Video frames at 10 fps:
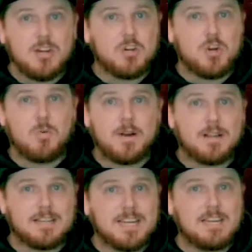You don't want to
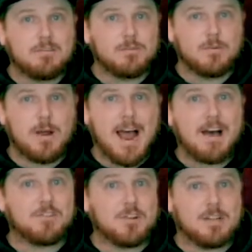leave
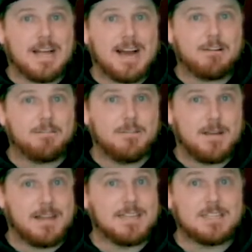after the laugh,
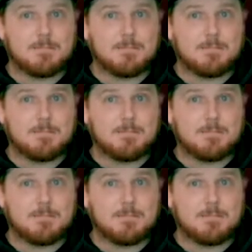at least in